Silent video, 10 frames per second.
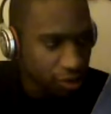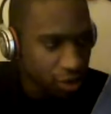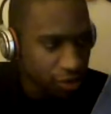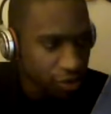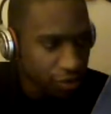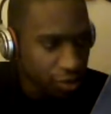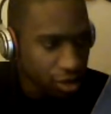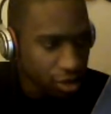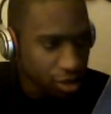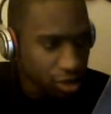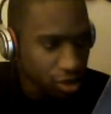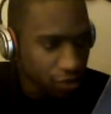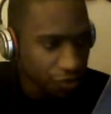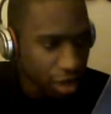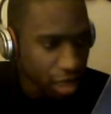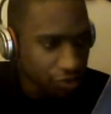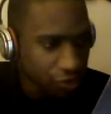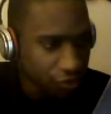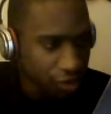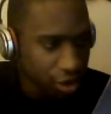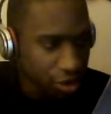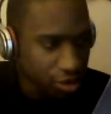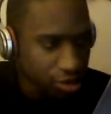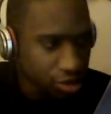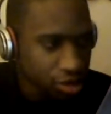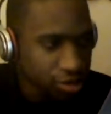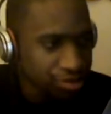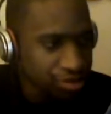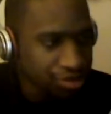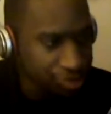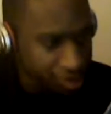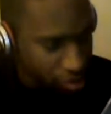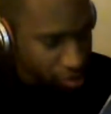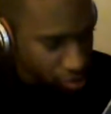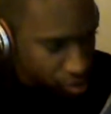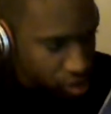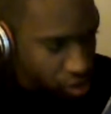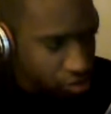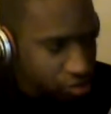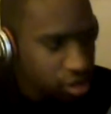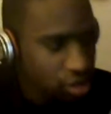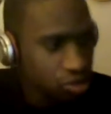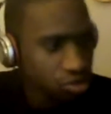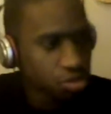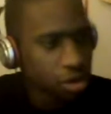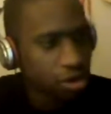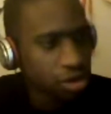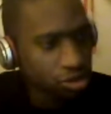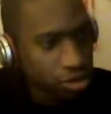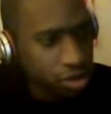our favorite ways to go fast from vehicles to metahuman powers.